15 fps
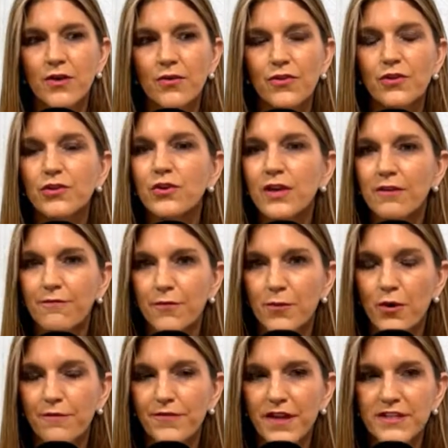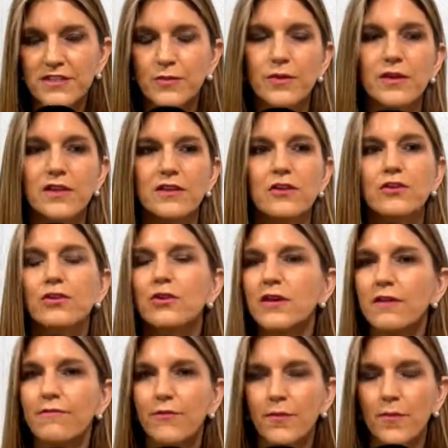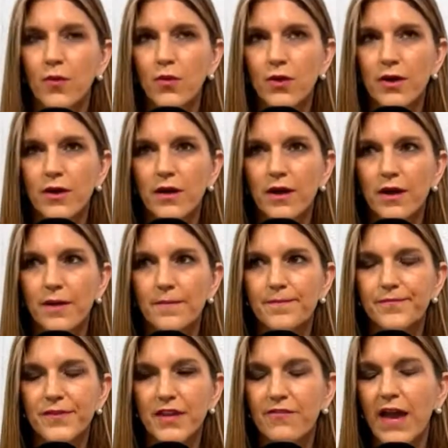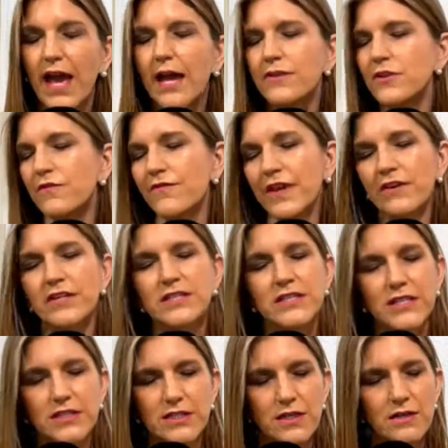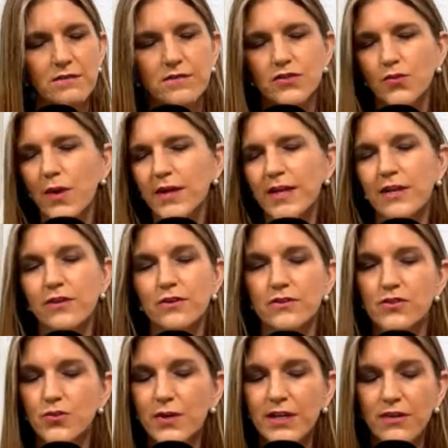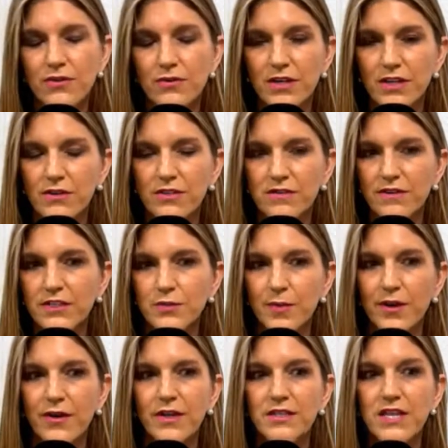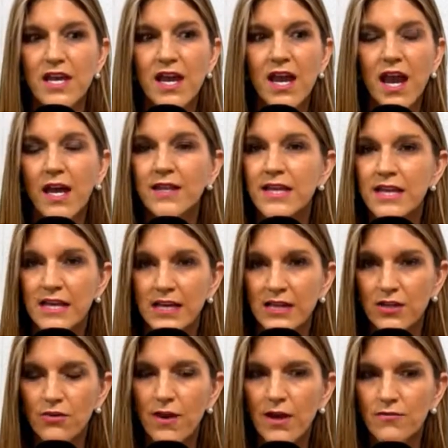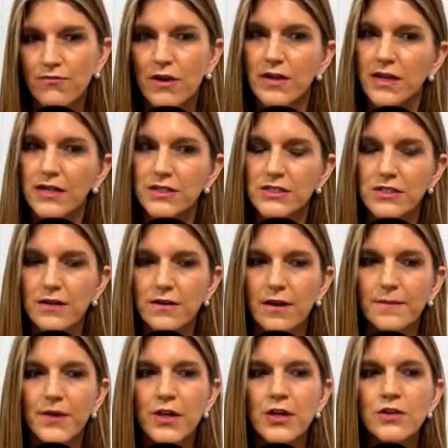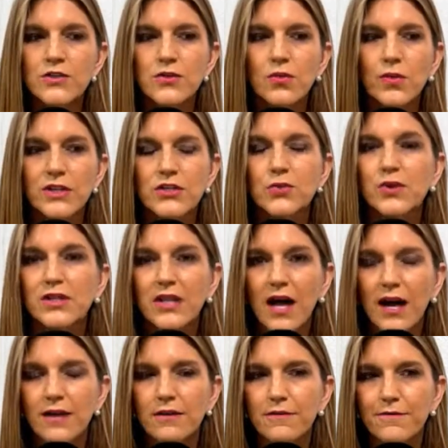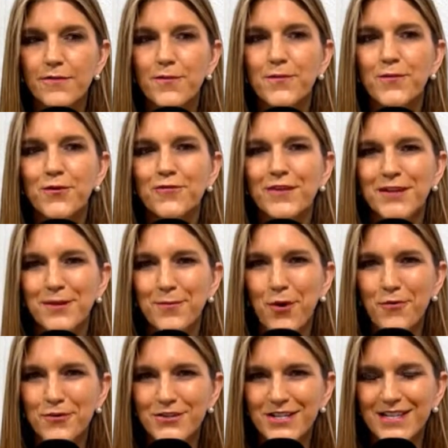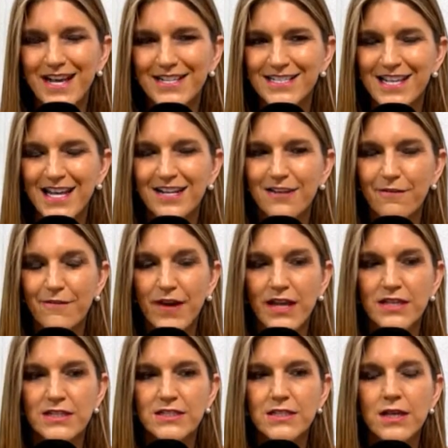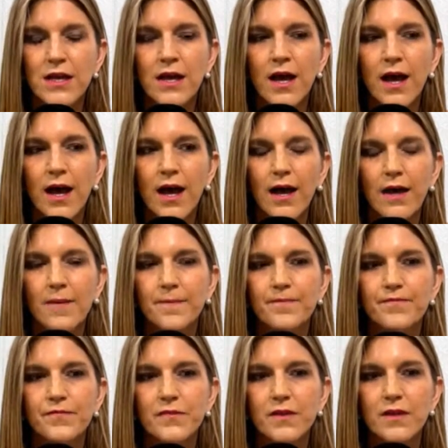they're looking for more flexibility. They're looking for more, they're very seasoned, 30 years of experience, and they can hit the ground running in a startup. So we do a lot of moving them over to that side of the fence. And